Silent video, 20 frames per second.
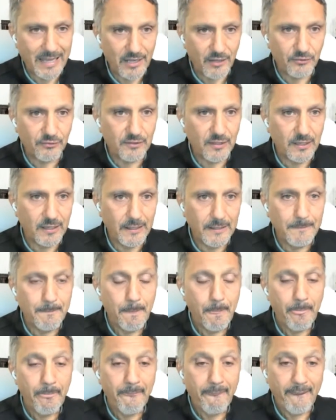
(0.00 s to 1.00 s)

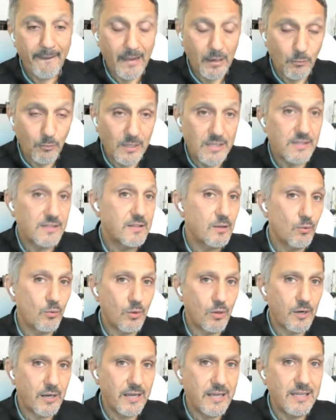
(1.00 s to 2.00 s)
Palestine. And once
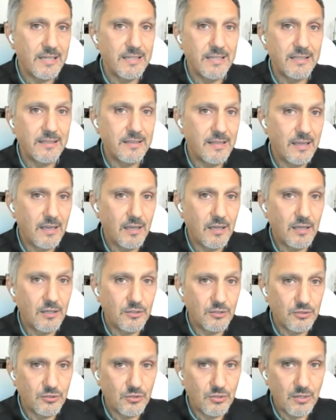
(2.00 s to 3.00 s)
the war ended,
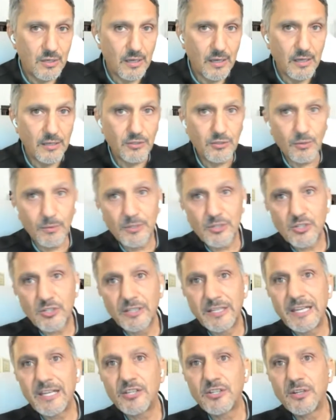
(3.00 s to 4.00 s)
the
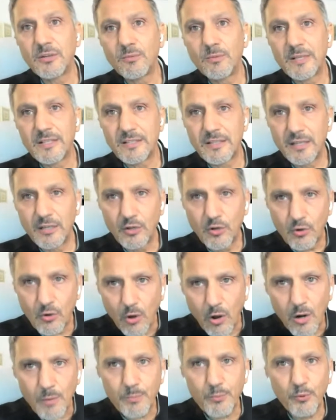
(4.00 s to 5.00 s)
Jewish Legion was
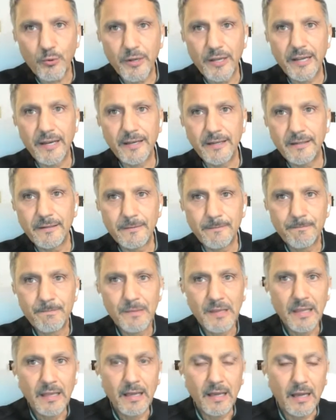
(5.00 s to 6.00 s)
incorporated